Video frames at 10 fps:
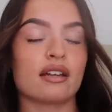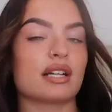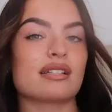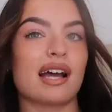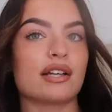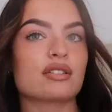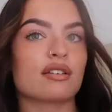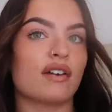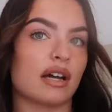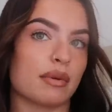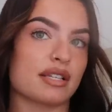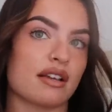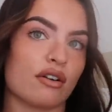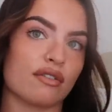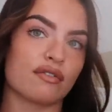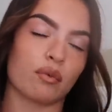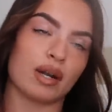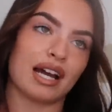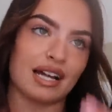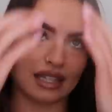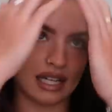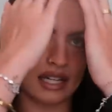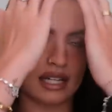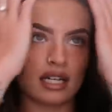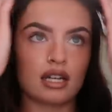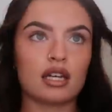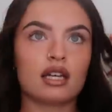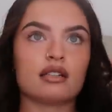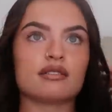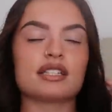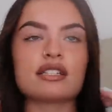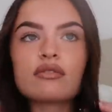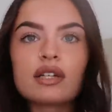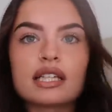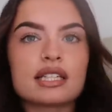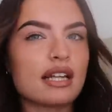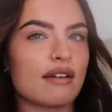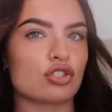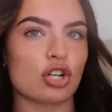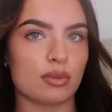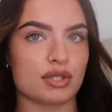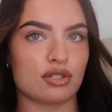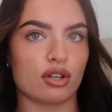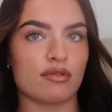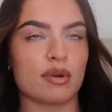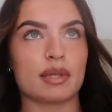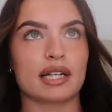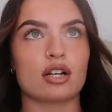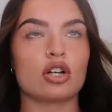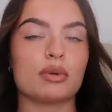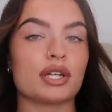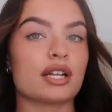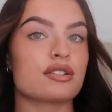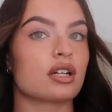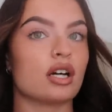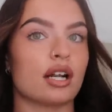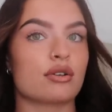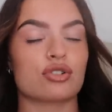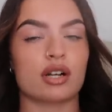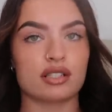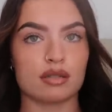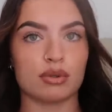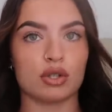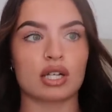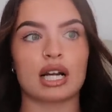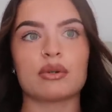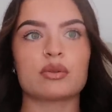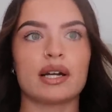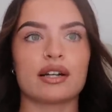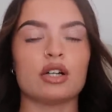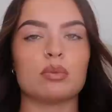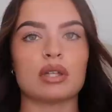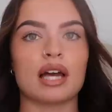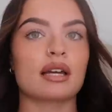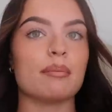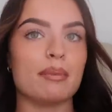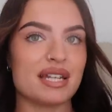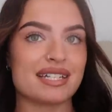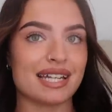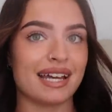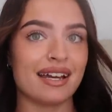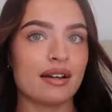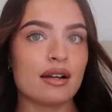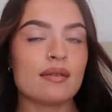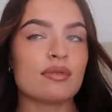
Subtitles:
Because I used to find myself when I like didn't have a job and stuff, maybe like a couple of years ago, and I was trying to bulk, I would wake up like midday,